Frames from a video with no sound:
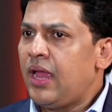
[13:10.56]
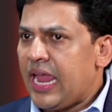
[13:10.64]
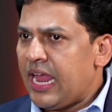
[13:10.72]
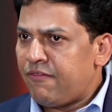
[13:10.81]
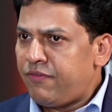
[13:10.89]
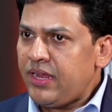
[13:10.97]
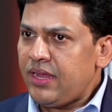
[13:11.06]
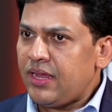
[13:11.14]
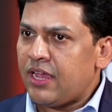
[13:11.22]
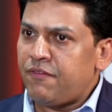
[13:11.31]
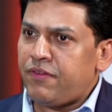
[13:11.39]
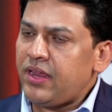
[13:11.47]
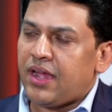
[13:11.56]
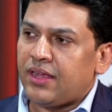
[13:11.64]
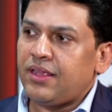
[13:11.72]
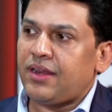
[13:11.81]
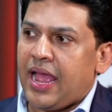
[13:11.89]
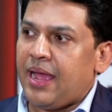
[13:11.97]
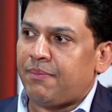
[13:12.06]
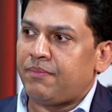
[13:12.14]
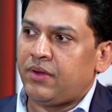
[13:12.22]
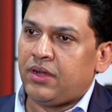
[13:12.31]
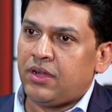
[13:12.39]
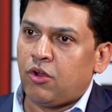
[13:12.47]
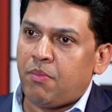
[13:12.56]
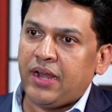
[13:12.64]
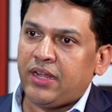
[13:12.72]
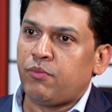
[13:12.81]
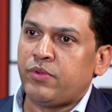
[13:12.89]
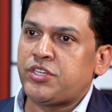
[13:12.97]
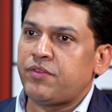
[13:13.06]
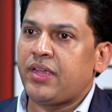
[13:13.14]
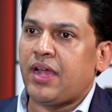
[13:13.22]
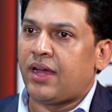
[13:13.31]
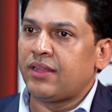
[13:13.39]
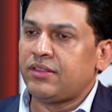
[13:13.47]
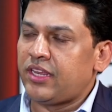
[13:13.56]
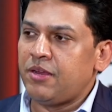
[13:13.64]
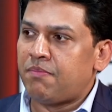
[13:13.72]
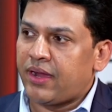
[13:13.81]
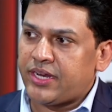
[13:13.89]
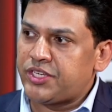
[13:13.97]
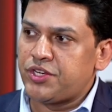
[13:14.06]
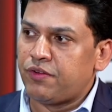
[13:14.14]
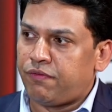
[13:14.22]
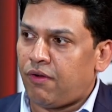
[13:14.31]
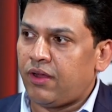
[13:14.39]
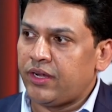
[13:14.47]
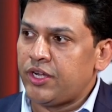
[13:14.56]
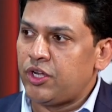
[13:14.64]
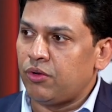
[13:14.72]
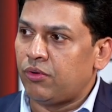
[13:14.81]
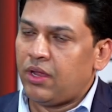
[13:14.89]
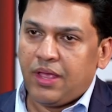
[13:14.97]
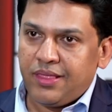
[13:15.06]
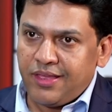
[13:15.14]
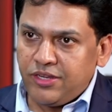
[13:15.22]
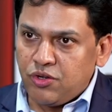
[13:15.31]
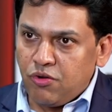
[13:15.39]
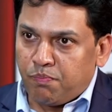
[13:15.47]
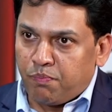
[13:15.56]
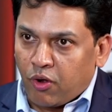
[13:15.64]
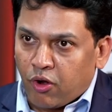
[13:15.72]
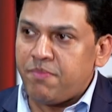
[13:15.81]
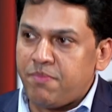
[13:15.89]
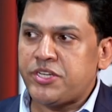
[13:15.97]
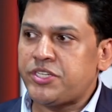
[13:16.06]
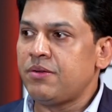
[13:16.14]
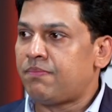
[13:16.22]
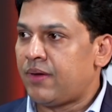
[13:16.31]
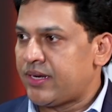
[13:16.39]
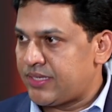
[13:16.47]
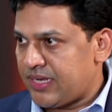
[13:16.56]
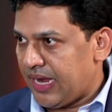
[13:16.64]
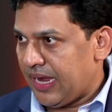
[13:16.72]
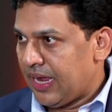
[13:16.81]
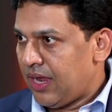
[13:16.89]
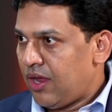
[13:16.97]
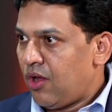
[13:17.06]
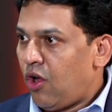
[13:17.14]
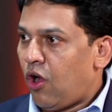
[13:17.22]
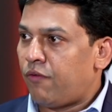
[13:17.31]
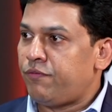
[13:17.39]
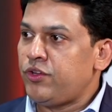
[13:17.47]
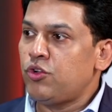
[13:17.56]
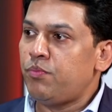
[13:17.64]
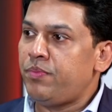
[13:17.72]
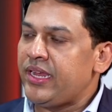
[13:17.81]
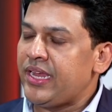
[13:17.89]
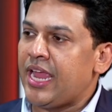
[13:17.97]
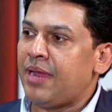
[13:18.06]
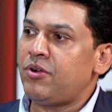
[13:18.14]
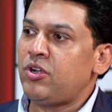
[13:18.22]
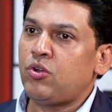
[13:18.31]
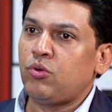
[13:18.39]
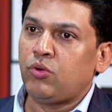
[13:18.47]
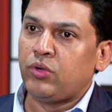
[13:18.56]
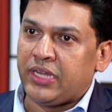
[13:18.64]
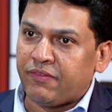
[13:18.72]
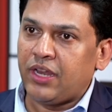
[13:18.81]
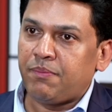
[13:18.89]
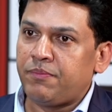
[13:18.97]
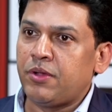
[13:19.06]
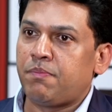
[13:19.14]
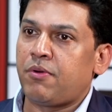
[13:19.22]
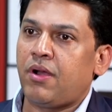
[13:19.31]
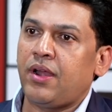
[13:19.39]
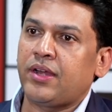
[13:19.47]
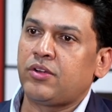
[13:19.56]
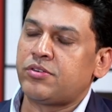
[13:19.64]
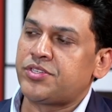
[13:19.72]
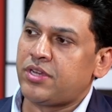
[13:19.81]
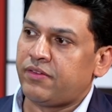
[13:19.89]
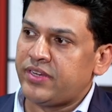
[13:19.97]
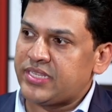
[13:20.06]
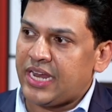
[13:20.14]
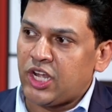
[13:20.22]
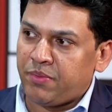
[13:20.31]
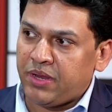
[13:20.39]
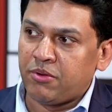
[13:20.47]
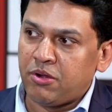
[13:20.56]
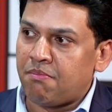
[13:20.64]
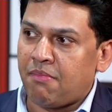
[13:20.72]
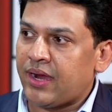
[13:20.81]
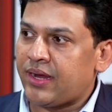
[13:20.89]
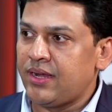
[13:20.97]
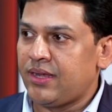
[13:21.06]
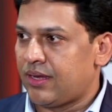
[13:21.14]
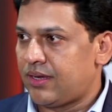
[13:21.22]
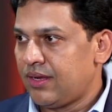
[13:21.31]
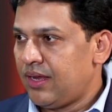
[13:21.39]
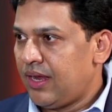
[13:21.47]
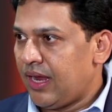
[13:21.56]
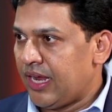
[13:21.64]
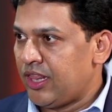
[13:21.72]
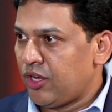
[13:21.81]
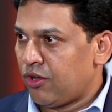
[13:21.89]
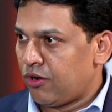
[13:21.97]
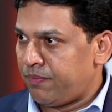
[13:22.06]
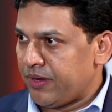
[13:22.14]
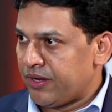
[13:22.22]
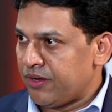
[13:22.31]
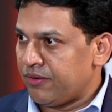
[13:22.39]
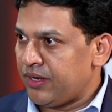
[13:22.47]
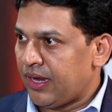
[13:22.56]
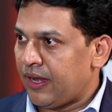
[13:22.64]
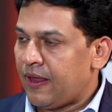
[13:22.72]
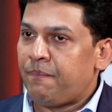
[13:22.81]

every other app, no matter which of the other three buckets you fall into, there is no prohibition per se of you being able to develop your product or service and to be able to market it in the European Union.